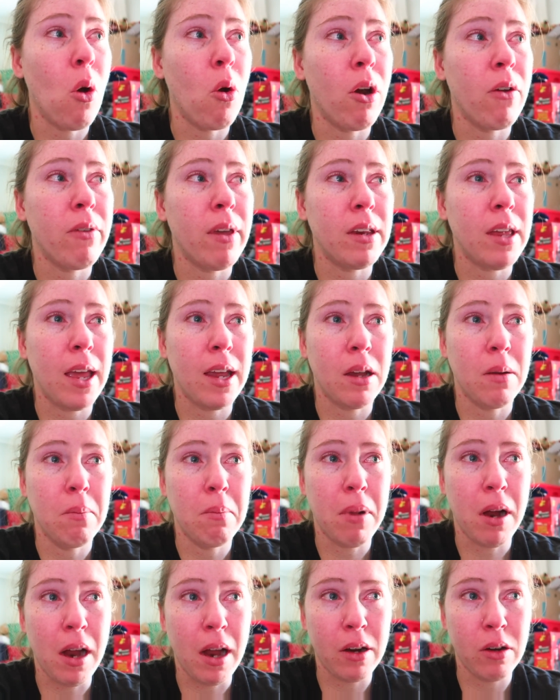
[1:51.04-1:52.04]
or if they take a
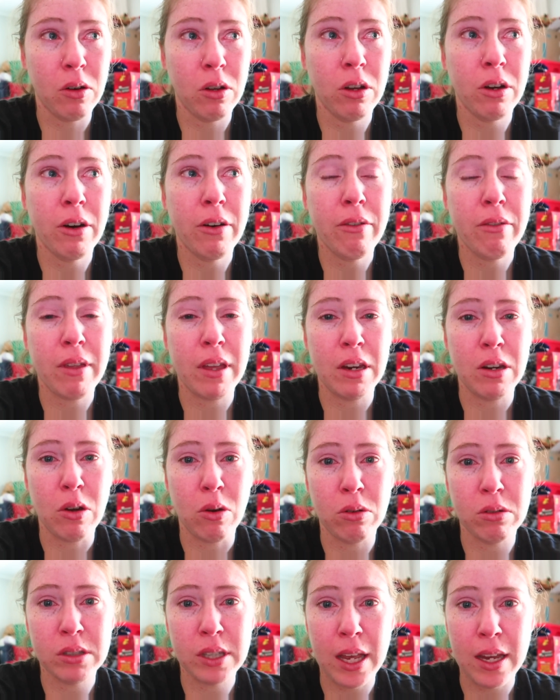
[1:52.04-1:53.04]
bottle or if they
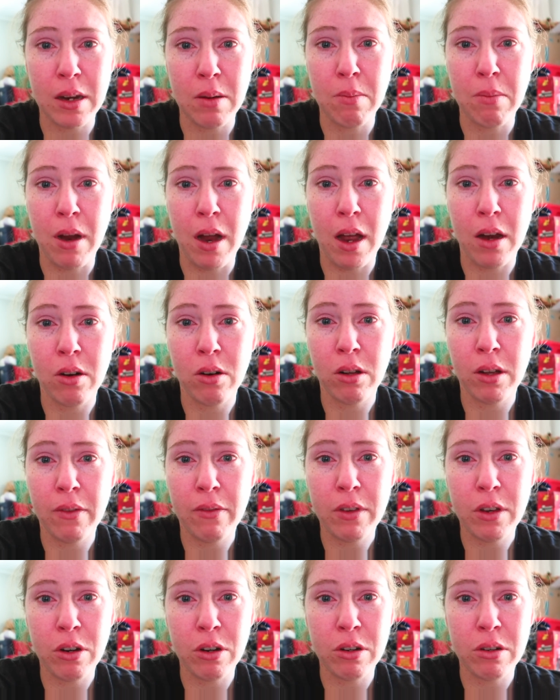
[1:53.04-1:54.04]
don't take a bottle,
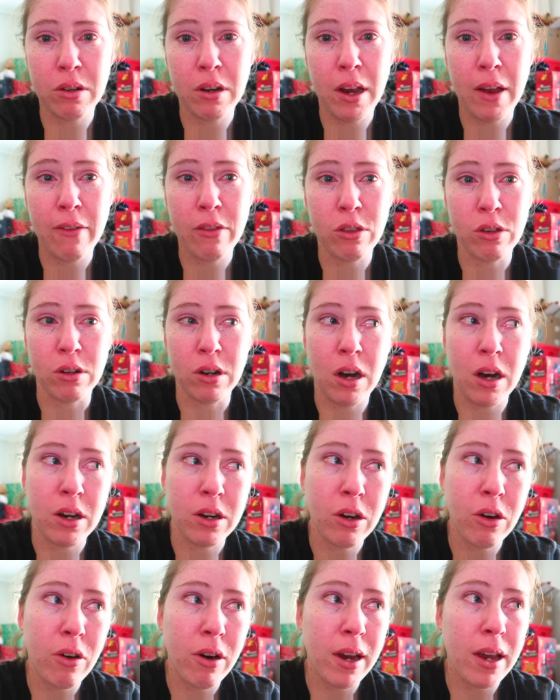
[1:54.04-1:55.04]
if they're
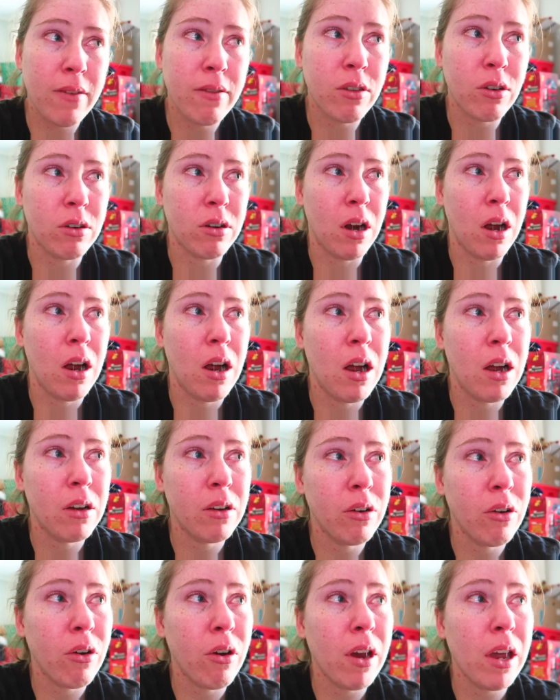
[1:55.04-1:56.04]
hungry, if they're not
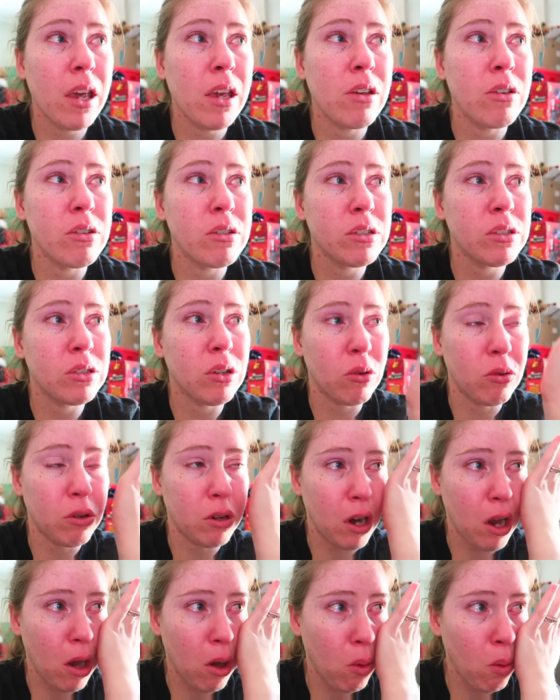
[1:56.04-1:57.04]
hungry, you just don't
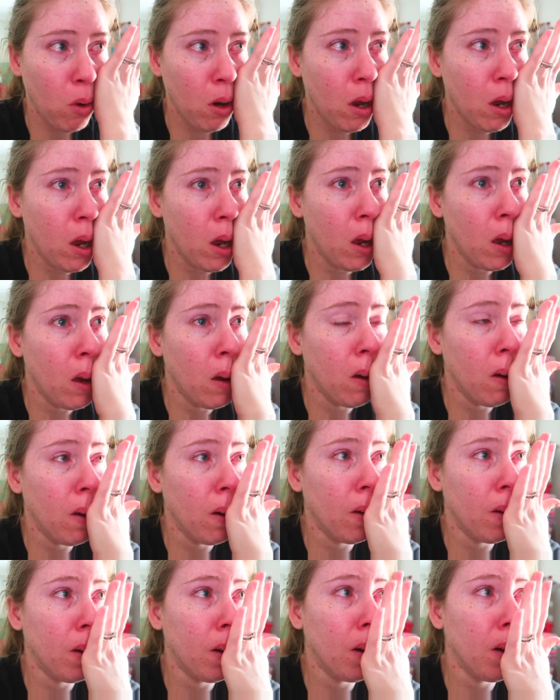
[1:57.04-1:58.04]
know.
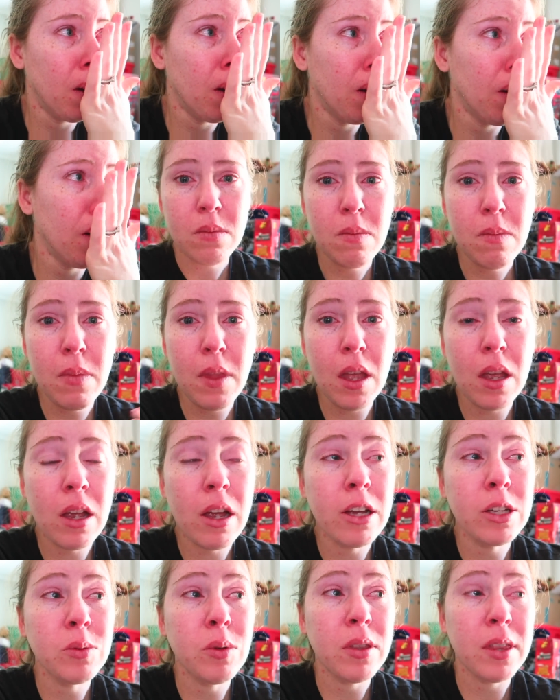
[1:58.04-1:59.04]

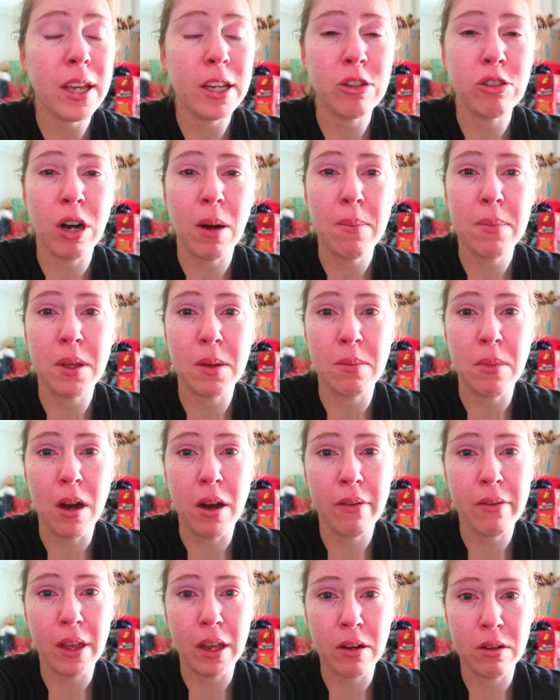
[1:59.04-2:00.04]
Because when they drop them
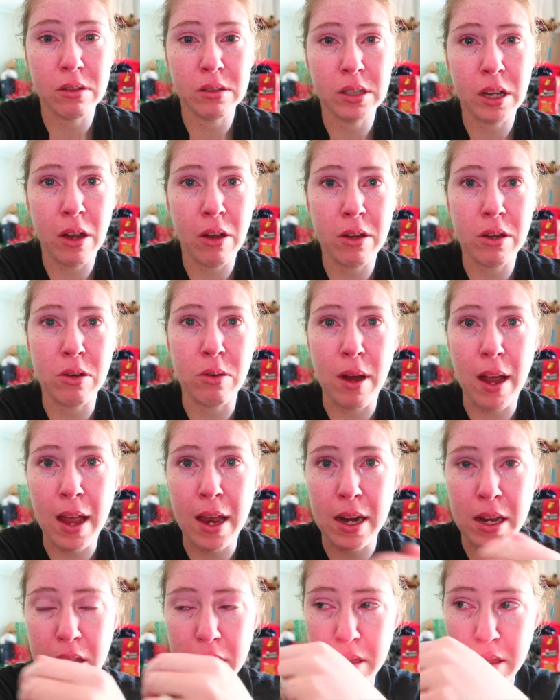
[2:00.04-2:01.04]
off, they don't tell you
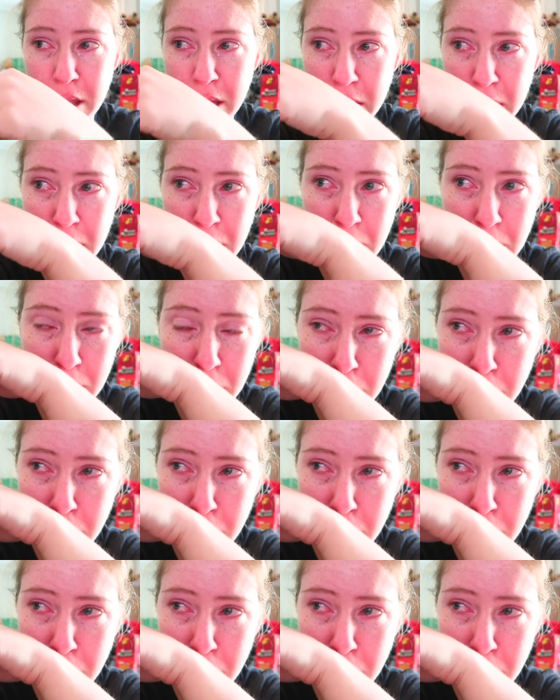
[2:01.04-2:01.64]
anything.